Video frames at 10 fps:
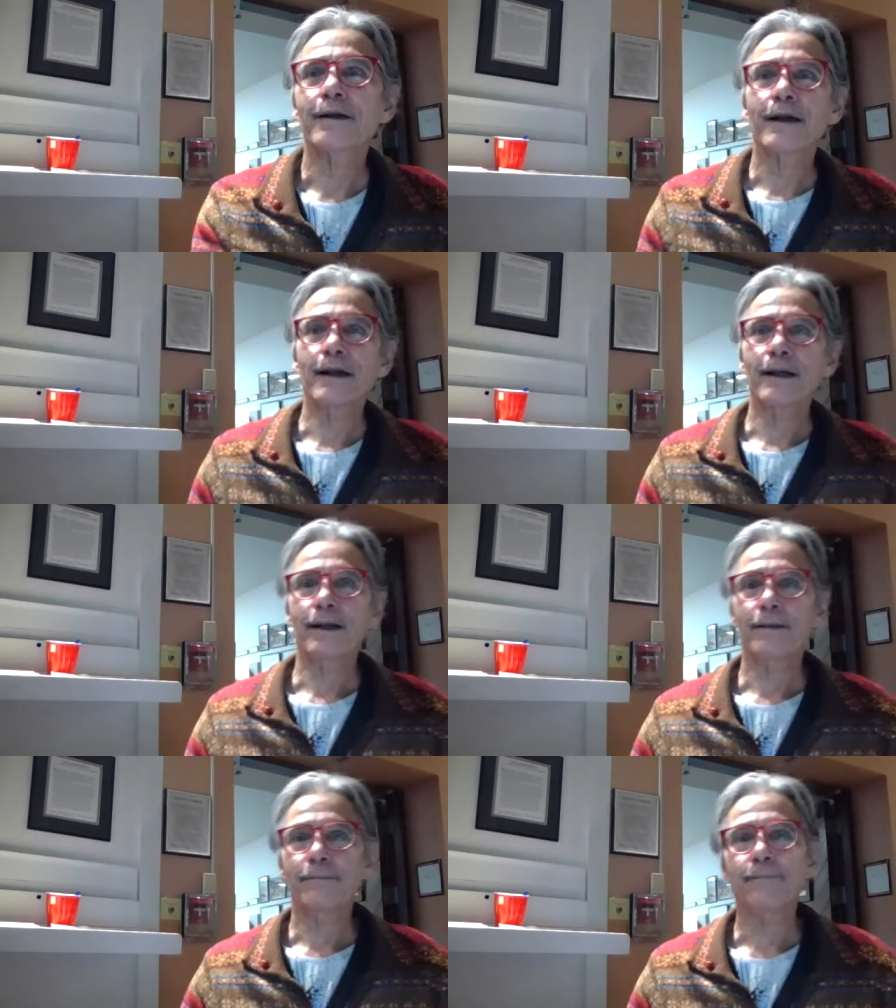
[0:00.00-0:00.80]

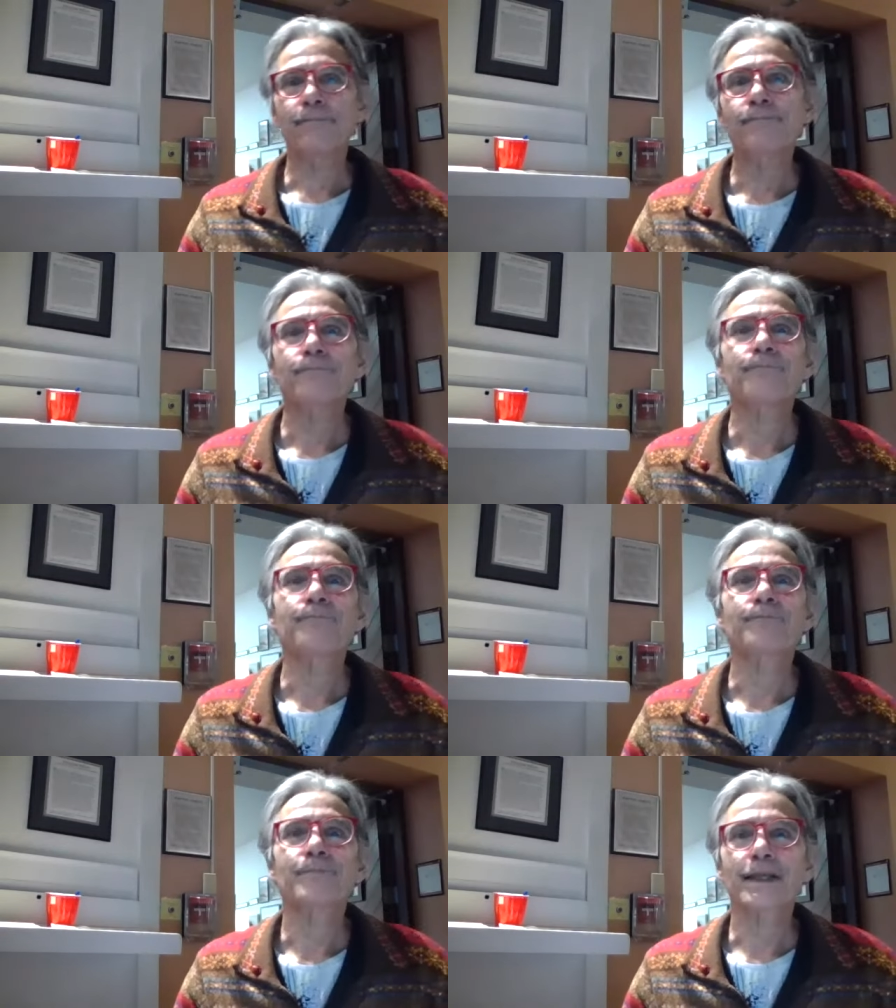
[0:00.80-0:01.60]
um,
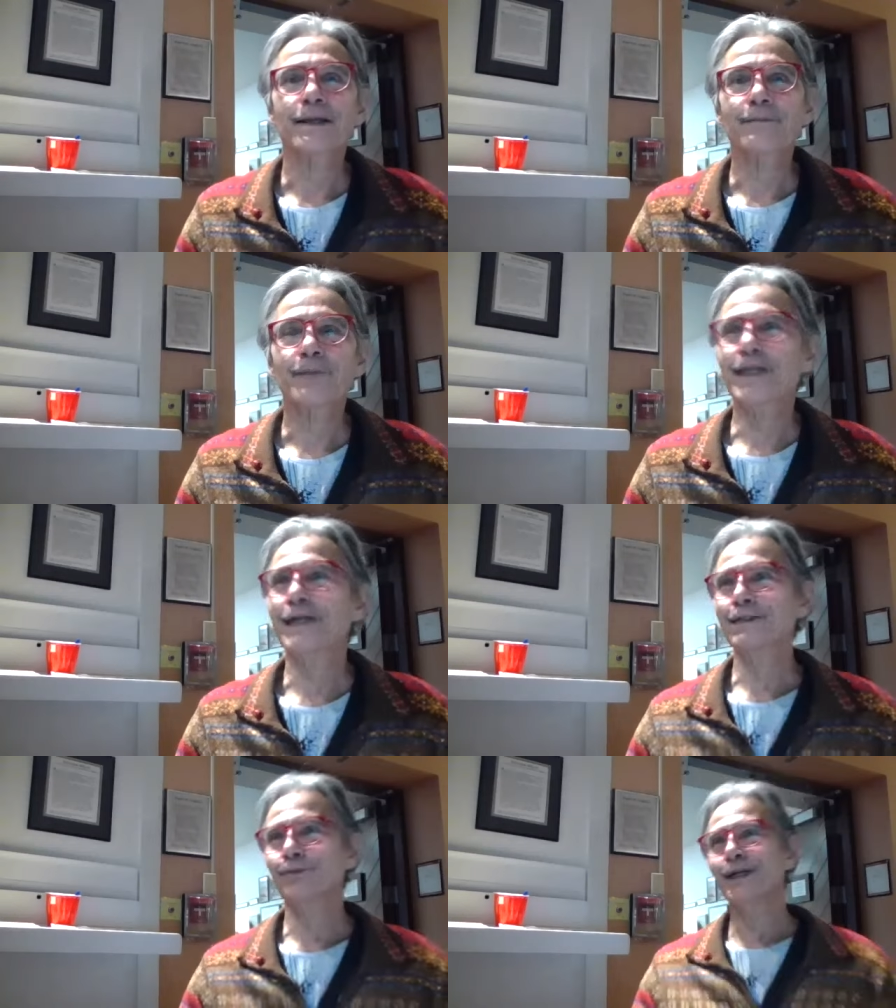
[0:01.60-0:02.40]

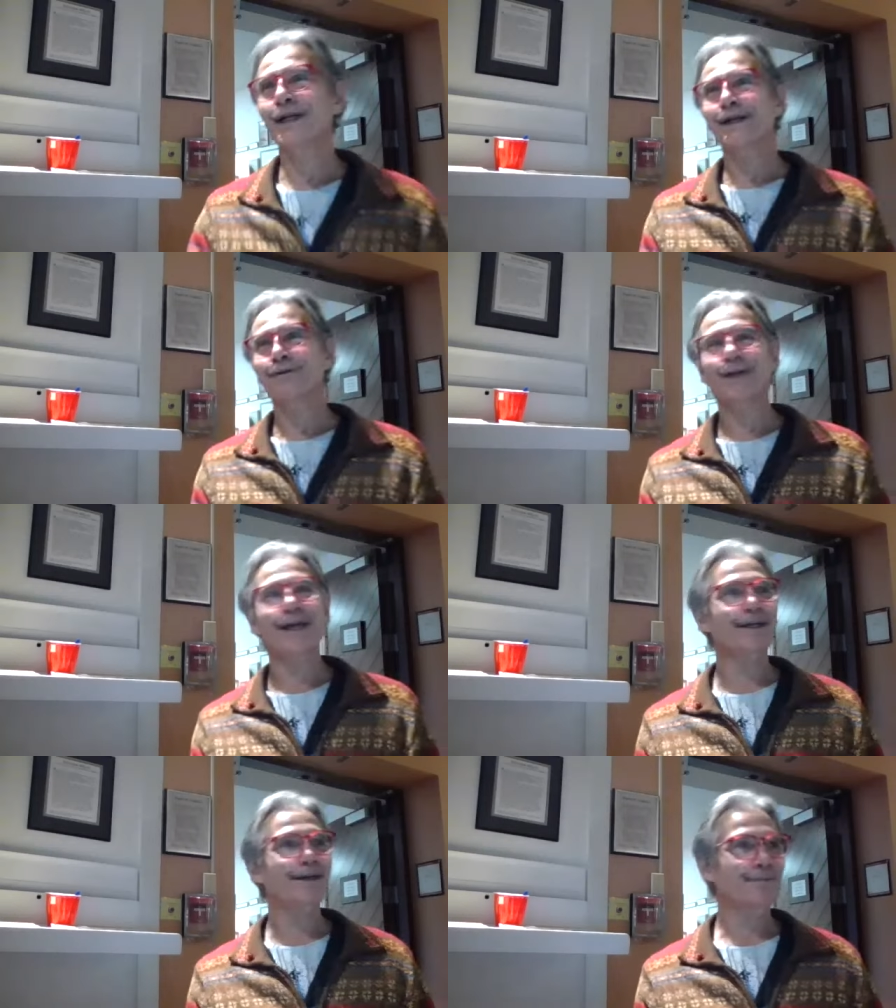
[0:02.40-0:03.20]
because when I
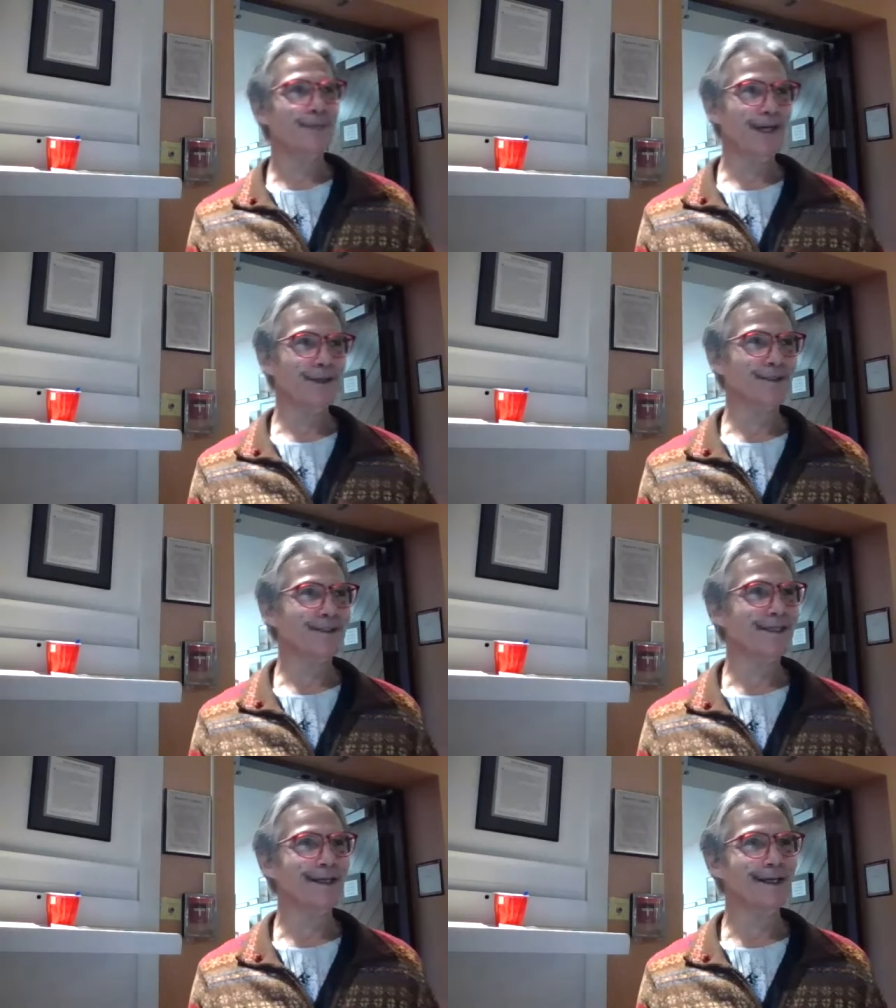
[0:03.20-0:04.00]
write about
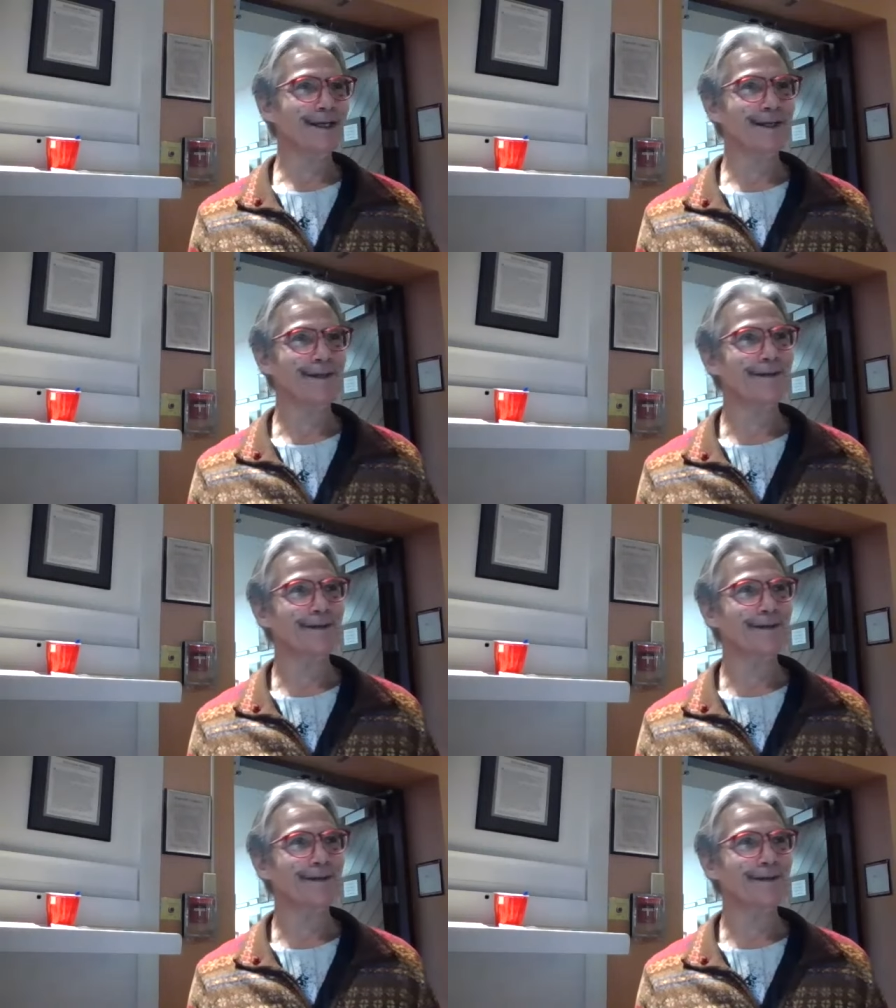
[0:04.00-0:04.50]
uh,